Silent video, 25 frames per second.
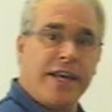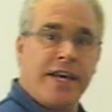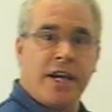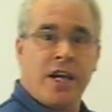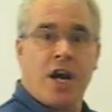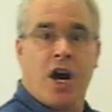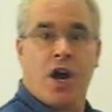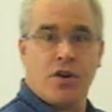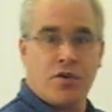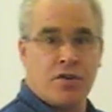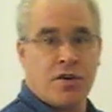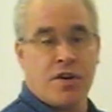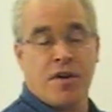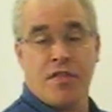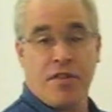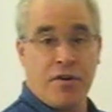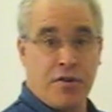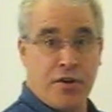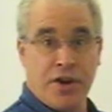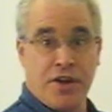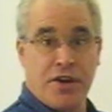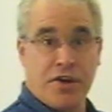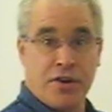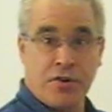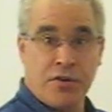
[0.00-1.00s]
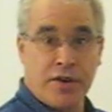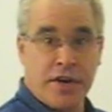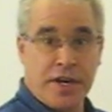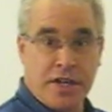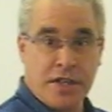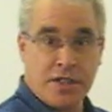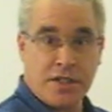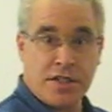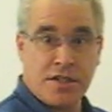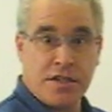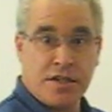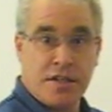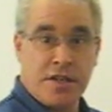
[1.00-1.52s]
at 130 degrees,
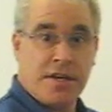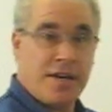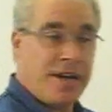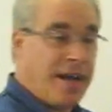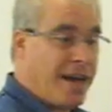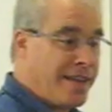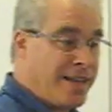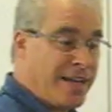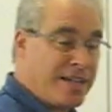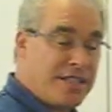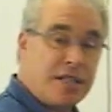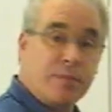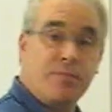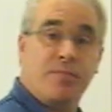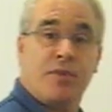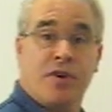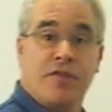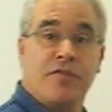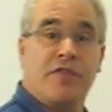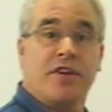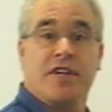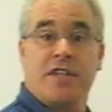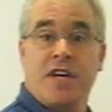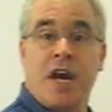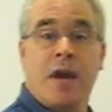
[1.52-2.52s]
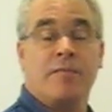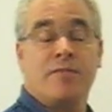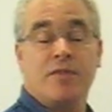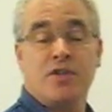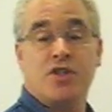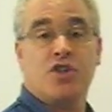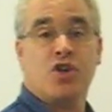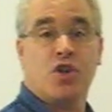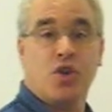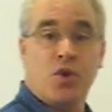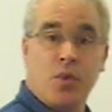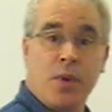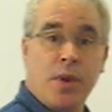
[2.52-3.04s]
and that's the perfect
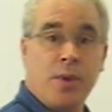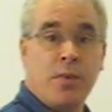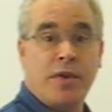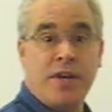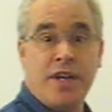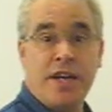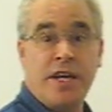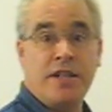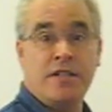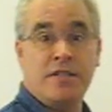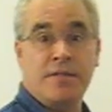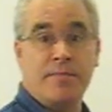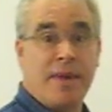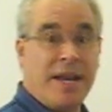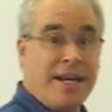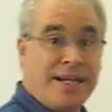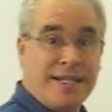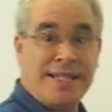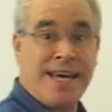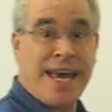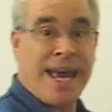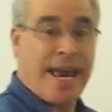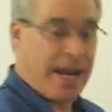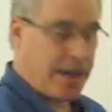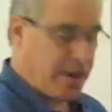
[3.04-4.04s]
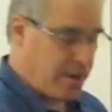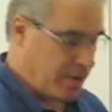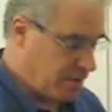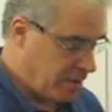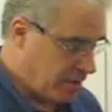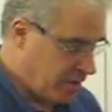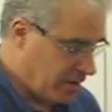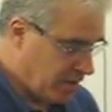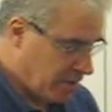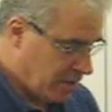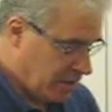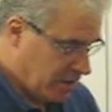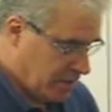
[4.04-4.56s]
temperature we will need to maintain.
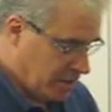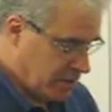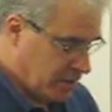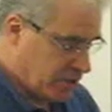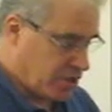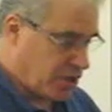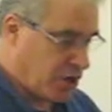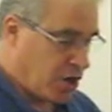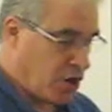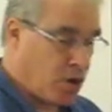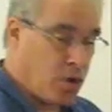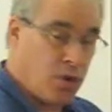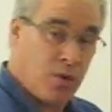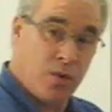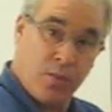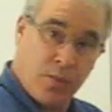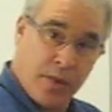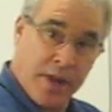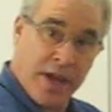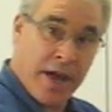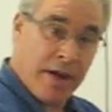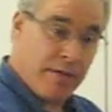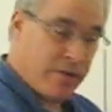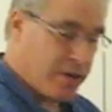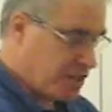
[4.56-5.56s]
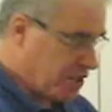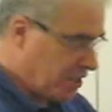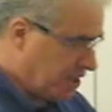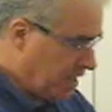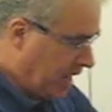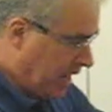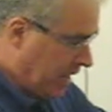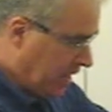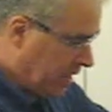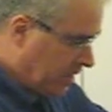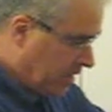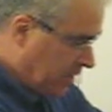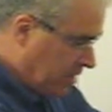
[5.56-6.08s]
So we have our
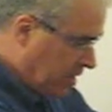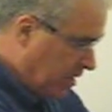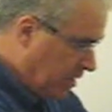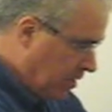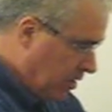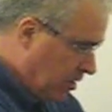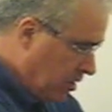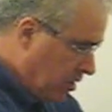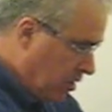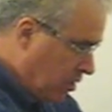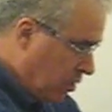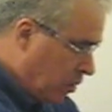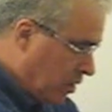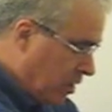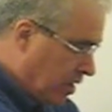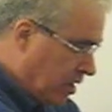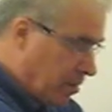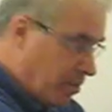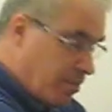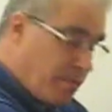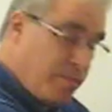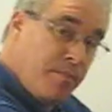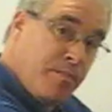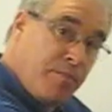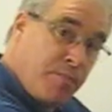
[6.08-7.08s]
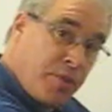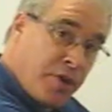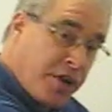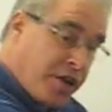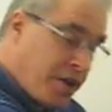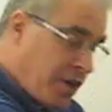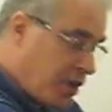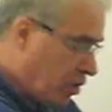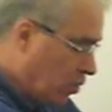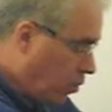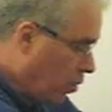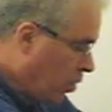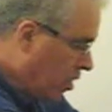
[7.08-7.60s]
steaks. We're going to put it
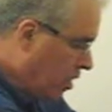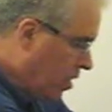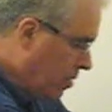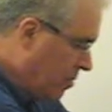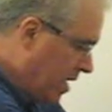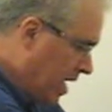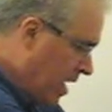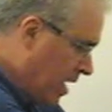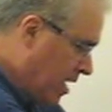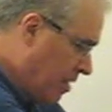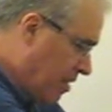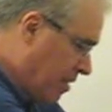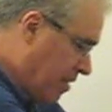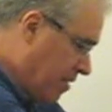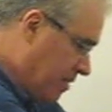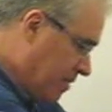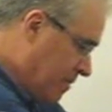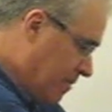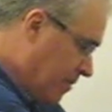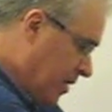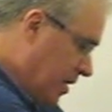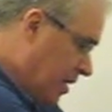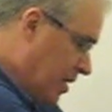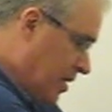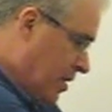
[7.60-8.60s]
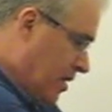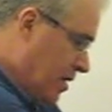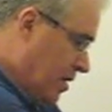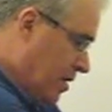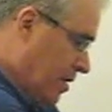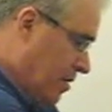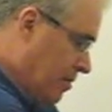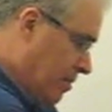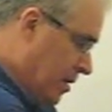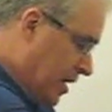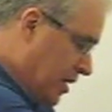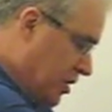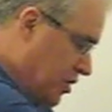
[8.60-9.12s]
in the water bath.
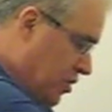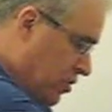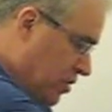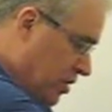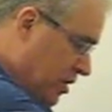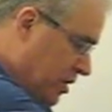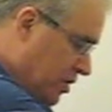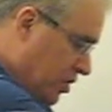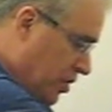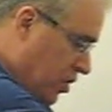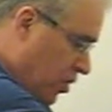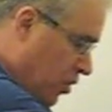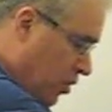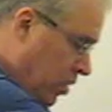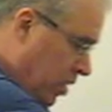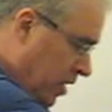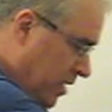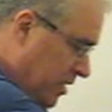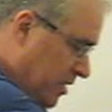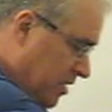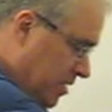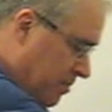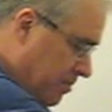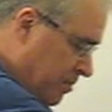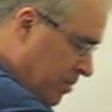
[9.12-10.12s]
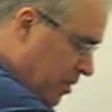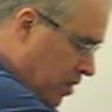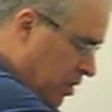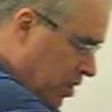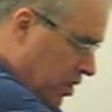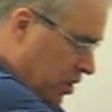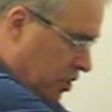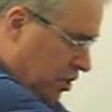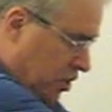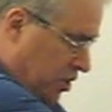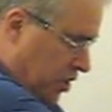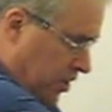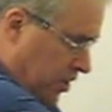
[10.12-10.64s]
Make sure it's totally submerged.